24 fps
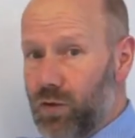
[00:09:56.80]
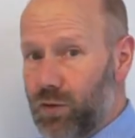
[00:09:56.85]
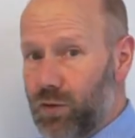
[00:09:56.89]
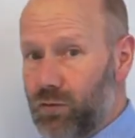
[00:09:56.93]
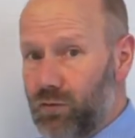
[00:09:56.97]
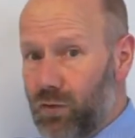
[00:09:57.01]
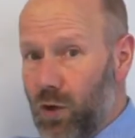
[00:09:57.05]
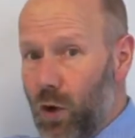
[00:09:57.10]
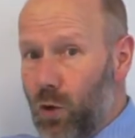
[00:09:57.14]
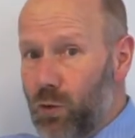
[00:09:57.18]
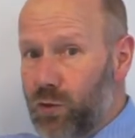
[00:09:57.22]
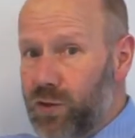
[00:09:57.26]
would
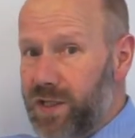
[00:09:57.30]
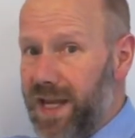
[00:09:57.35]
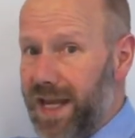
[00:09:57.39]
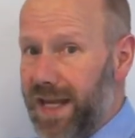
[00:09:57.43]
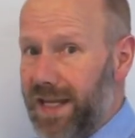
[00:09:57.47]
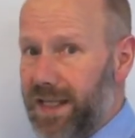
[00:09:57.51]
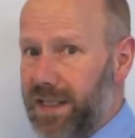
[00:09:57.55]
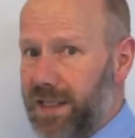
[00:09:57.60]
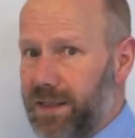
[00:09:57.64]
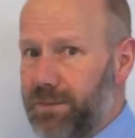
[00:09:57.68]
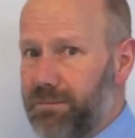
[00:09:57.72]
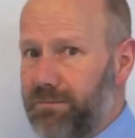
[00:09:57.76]

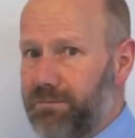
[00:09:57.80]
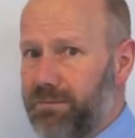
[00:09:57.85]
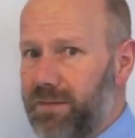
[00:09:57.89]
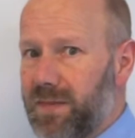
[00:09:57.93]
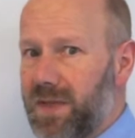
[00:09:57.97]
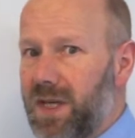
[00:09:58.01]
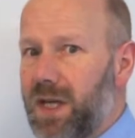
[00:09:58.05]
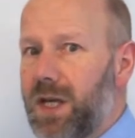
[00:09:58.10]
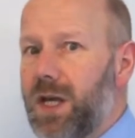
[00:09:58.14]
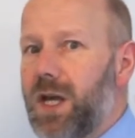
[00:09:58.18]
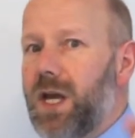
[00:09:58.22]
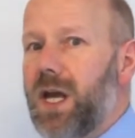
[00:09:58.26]
rotate.
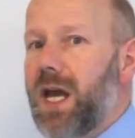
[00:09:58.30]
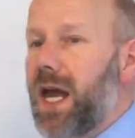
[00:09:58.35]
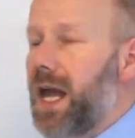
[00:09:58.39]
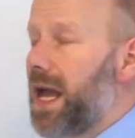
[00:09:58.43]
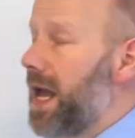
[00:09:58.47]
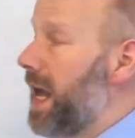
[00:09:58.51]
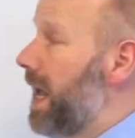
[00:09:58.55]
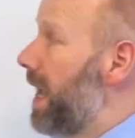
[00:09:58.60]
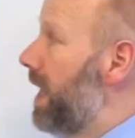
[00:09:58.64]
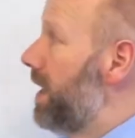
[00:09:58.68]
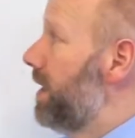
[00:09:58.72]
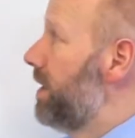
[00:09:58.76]

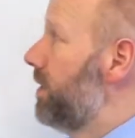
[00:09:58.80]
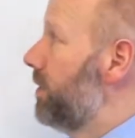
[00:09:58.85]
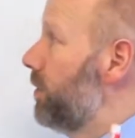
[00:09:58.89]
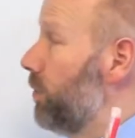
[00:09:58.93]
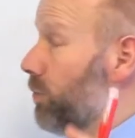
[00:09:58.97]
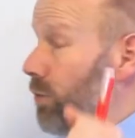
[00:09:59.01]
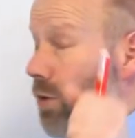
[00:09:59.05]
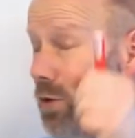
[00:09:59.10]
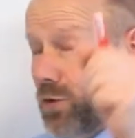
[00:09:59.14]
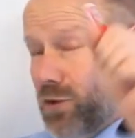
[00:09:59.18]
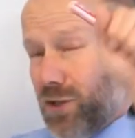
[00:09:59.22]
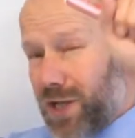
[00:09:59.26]
The
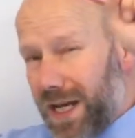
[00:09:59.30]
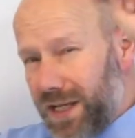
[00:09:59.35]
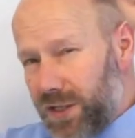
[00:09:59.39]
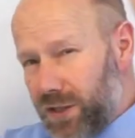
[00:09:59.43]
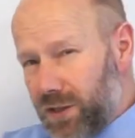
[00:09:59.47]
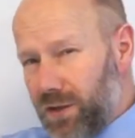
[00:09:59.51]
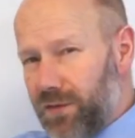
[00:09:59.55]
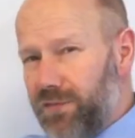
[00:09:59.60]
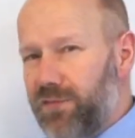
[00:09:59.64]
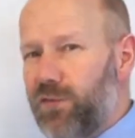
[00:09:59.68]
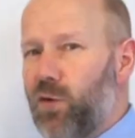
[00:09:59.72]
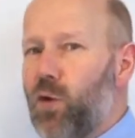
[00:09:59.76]

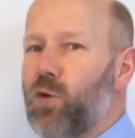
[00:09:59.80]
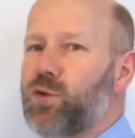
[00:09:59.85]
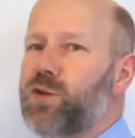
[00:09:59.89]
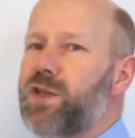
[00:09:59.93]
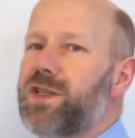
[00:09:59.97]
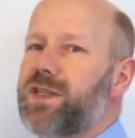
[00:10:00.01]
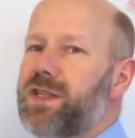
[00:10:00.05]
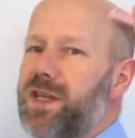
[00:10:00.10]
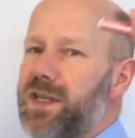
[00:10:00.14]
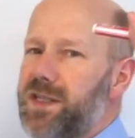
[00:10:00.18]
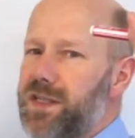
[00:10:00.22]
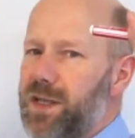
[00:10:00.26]
rotational
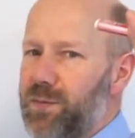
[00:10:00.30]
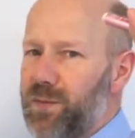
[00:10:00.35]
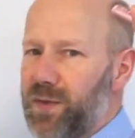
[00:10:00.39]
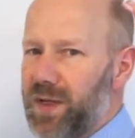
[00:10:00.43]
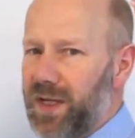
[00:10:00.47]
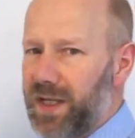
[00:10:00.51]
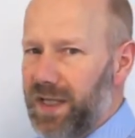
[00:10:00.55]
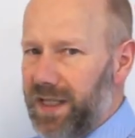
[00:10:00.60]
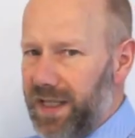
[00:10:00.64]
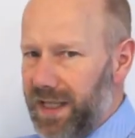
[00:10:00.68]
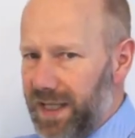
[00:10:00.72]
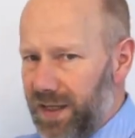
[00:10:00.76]
forces are
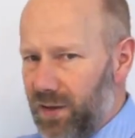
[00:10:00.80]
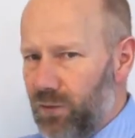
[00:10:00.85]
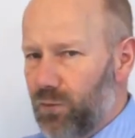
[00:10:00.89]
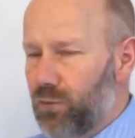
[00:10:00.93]
typically